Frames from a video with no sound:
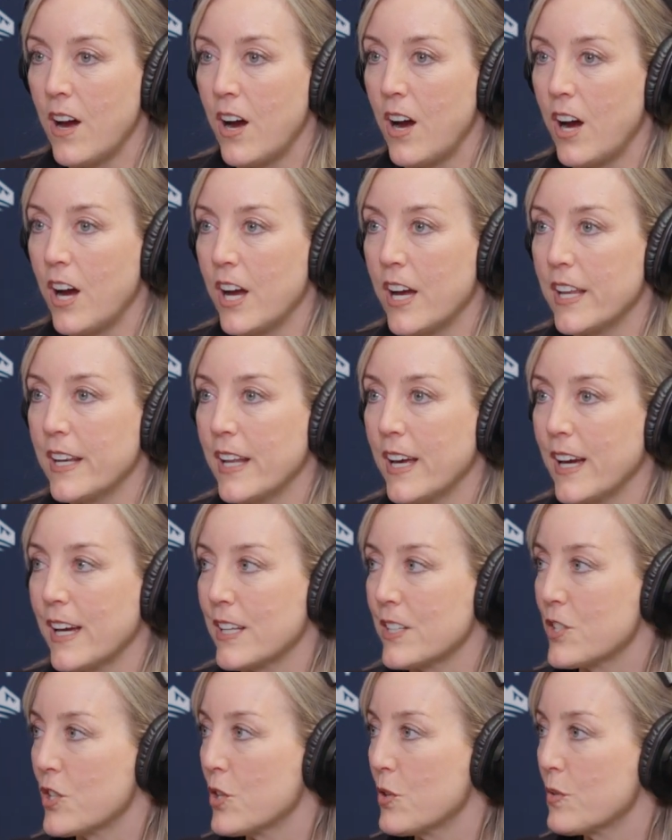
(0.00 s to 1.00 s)

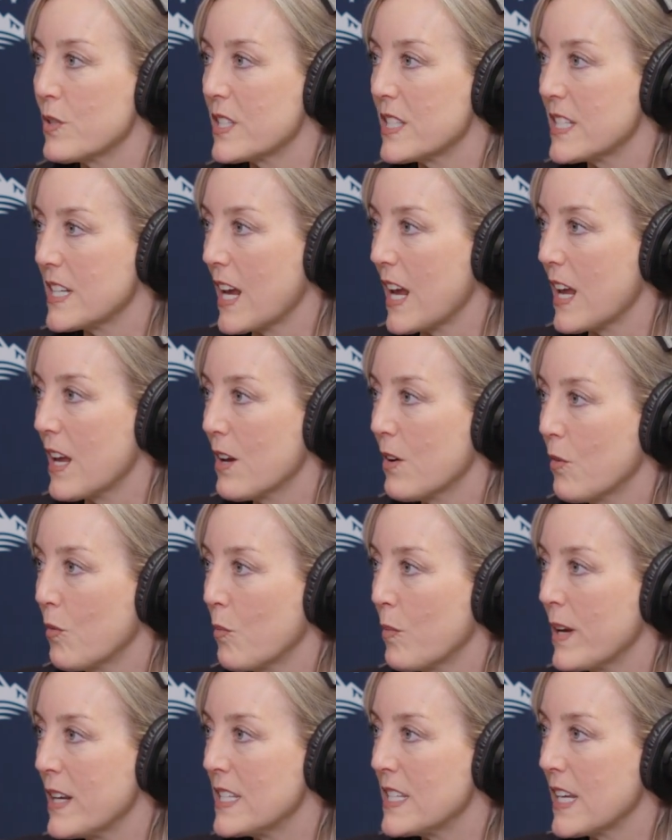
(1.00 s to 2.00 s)
On Tuesday,
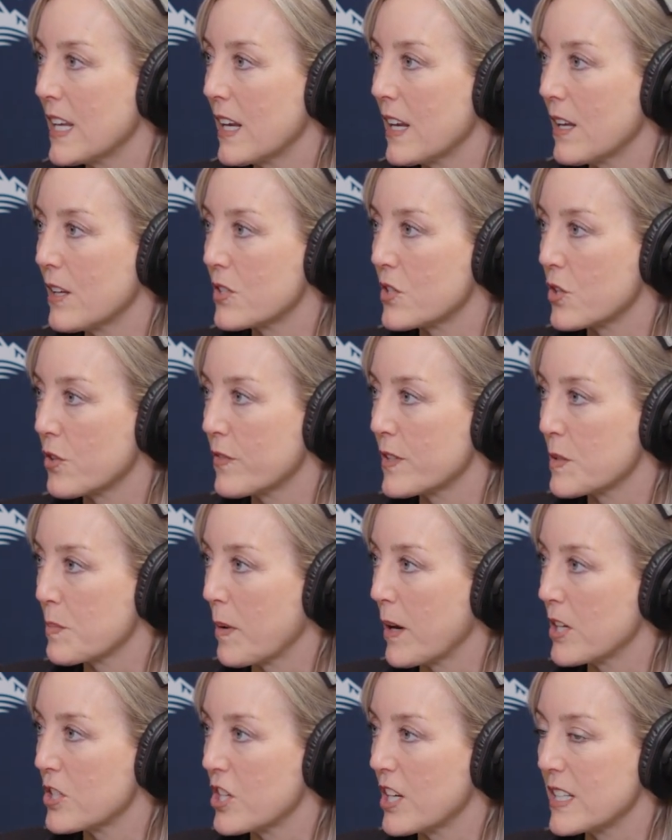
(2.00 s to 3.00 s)
we did a service
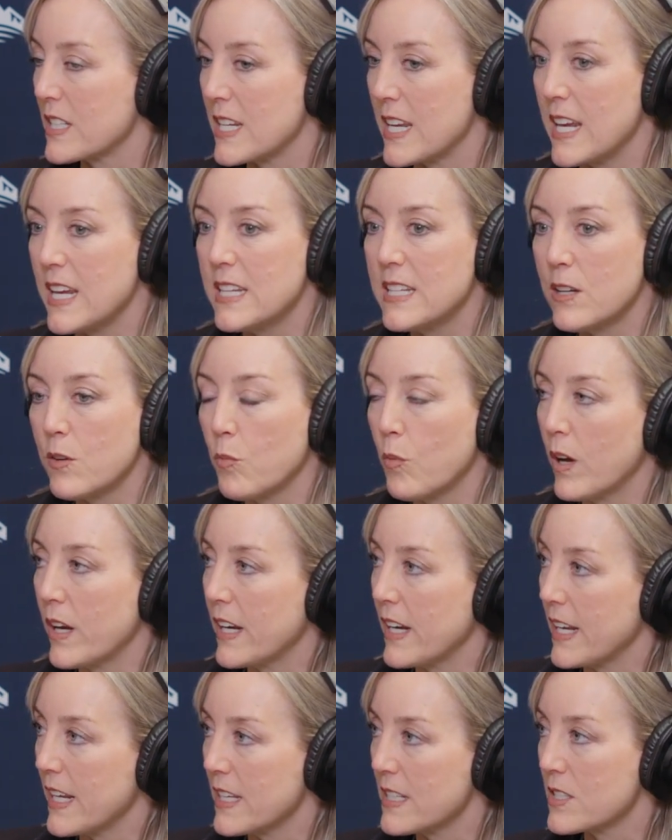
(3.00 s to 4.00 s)
project. He did one
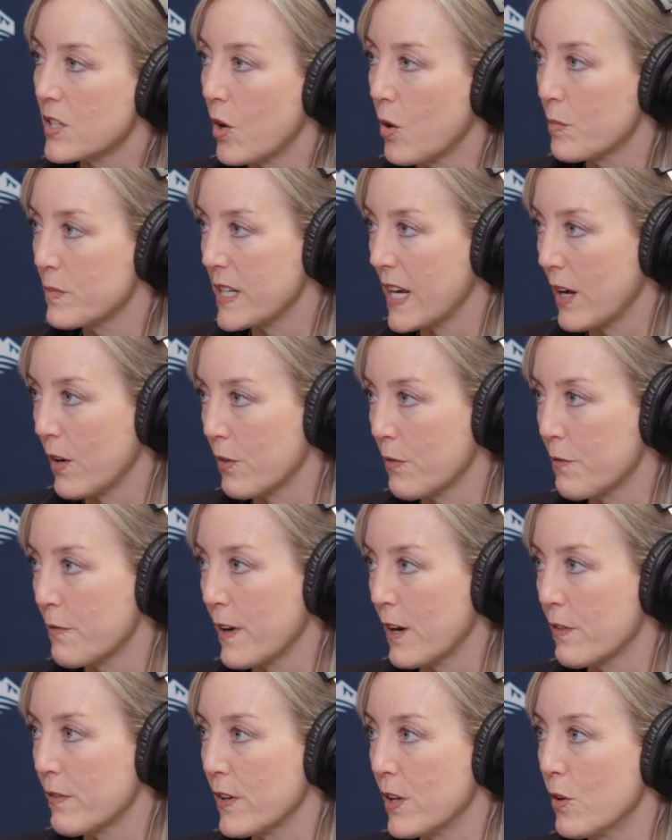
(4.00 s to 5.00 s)
in his hometown of
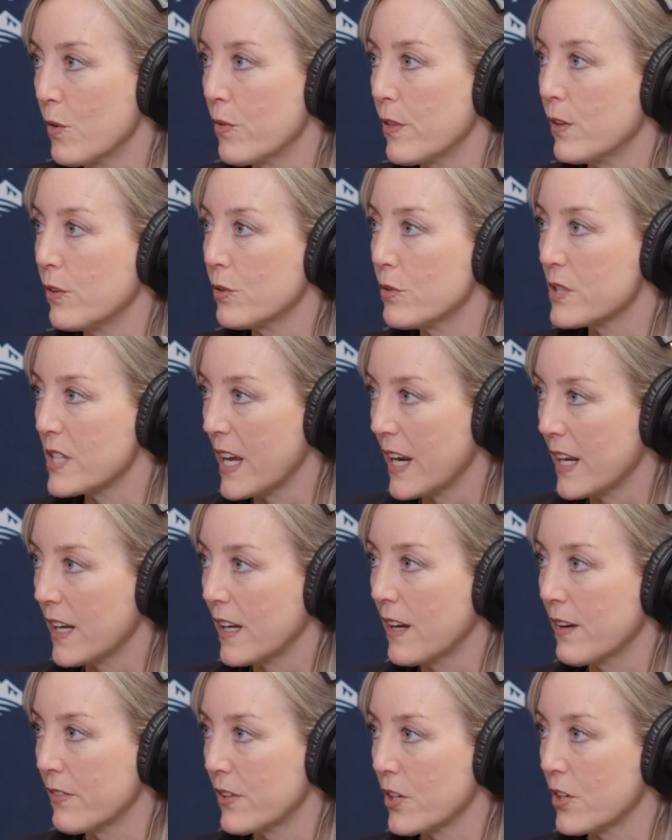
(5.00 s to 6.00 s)
Fairview. The lieutenant
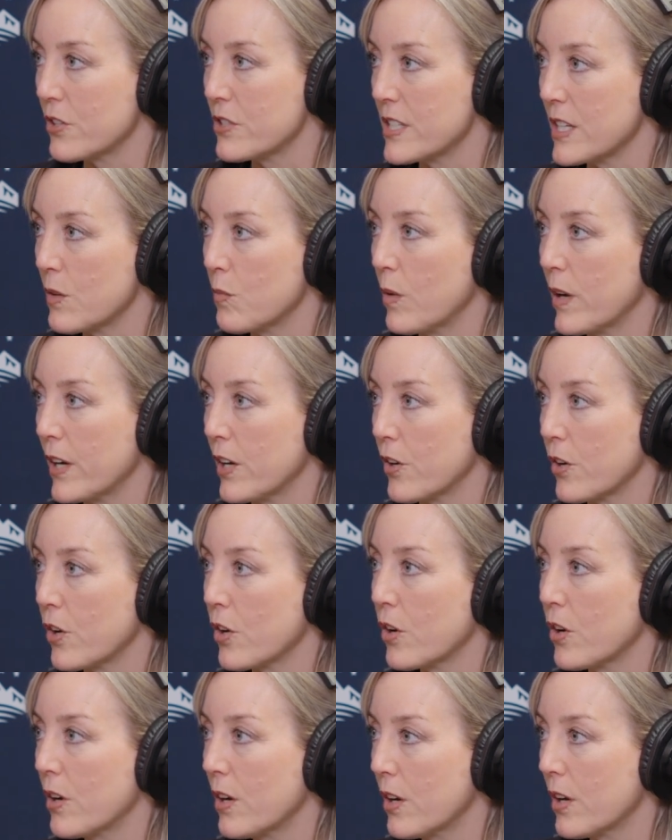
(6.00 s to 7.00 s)
governor did one in
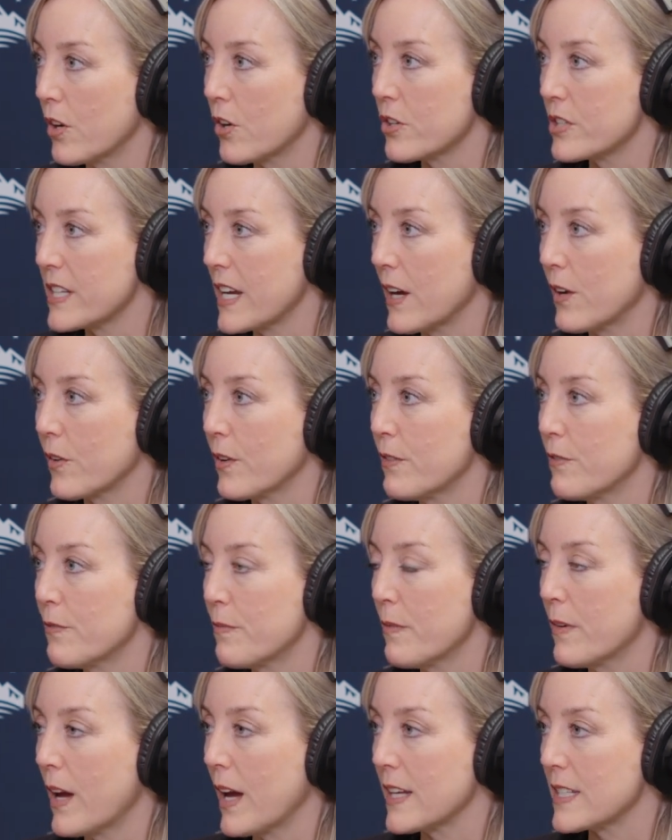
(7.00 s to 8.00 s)
her town
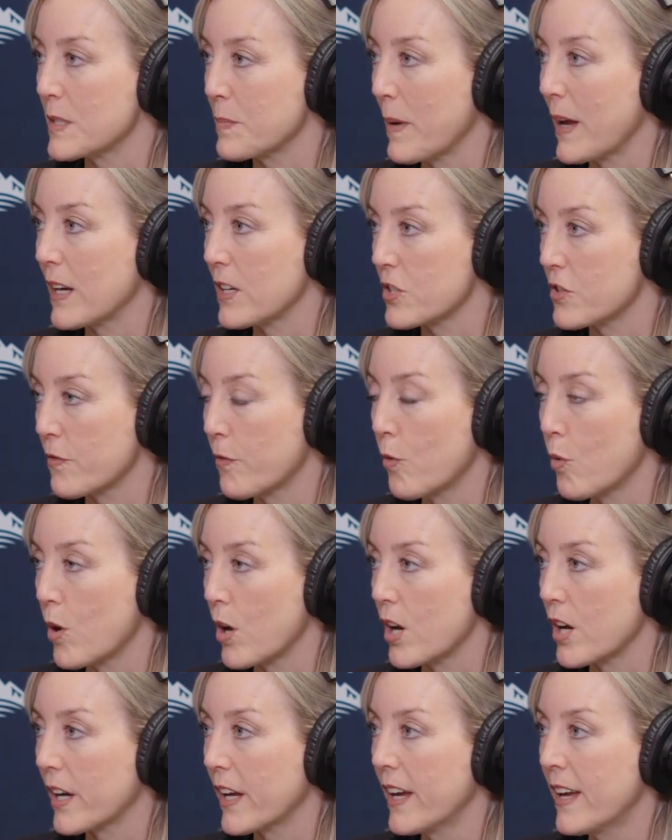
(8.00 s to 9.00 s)
of Spanish
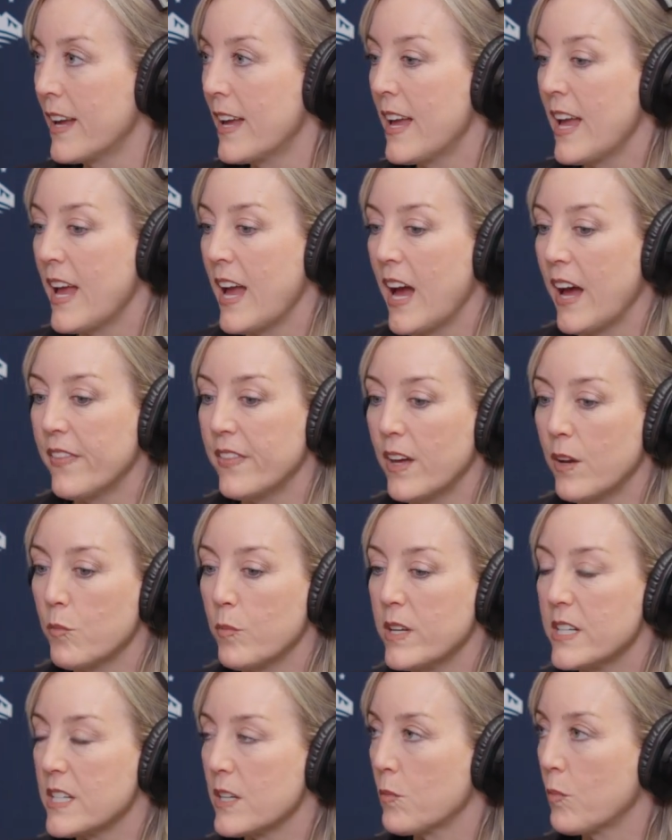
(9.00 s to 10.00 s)
Fork. And then
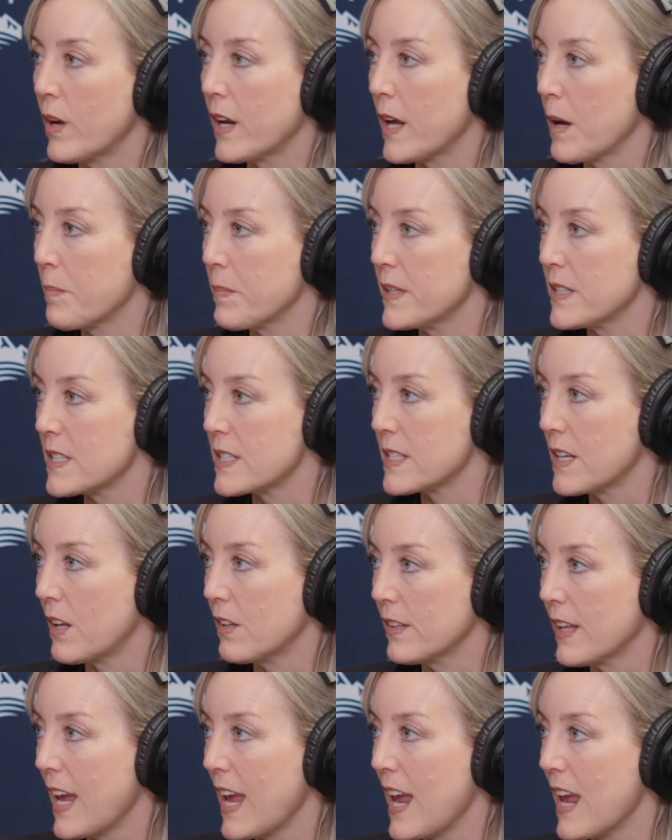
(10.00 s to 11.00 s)
we did one up in
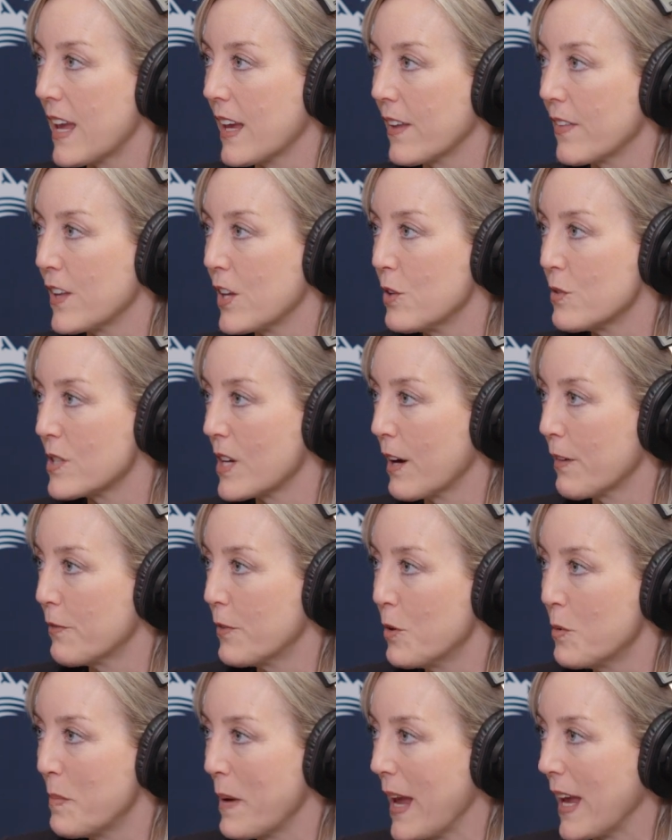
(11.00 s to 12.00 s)
Salt Lake at the Utah
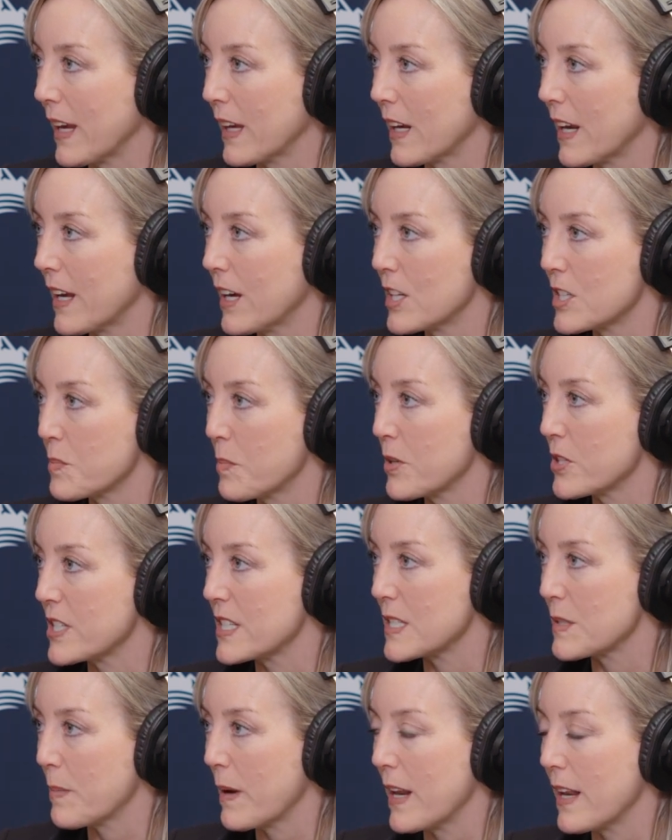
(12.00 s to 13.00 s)
Food Bank, and I got to
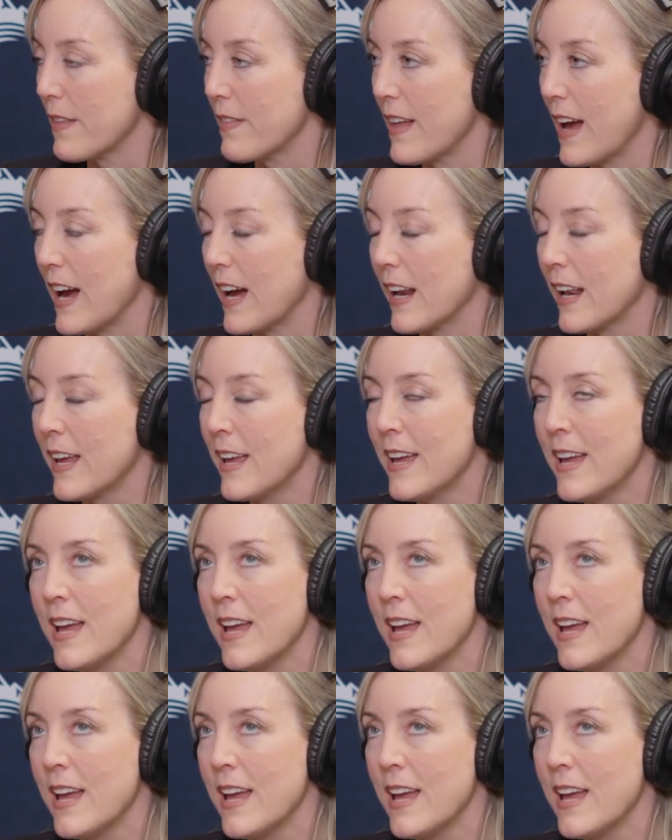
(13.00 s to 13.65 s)
participate in that.